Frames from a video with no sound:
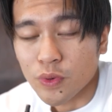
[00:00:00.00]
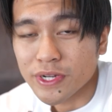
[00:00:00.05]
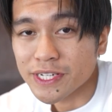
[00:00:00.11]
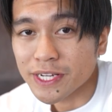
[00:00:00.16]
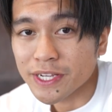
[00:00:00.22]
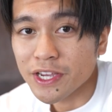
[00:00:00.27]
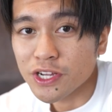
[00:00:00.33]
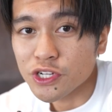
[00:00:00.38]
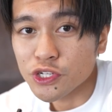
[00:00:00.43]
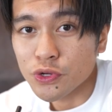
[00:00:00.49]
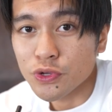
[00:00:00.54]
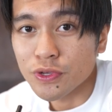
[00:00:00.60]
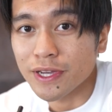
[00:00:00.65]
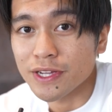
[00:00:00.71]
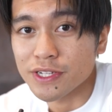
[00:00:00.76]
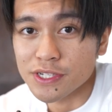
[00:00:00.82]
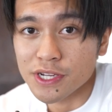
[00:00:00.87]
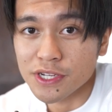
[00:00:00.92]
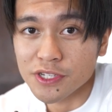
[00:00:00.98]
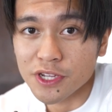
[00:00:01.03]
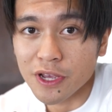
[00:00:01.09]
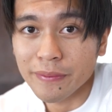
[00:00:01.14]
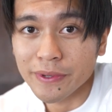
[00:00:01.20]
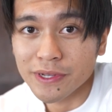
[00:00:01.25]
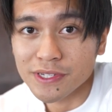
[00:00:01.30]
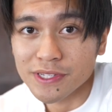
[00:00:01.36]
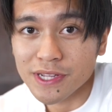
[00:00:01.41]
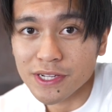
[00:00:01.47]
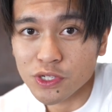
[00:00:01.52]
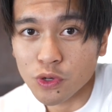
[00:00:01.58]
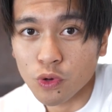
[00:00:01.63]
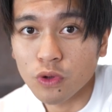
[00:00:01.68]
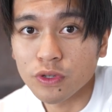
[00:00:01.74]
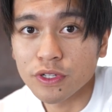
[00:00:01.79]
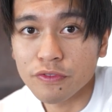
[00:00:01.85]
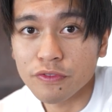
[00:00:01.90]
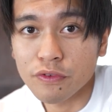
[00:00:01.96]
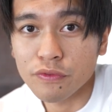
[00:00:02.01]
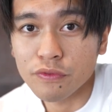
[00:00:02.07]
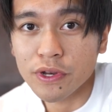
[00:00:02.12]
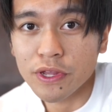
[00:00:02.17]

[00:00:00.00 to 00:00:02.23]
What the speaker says: which I can't show you guys just yet because that's a whole different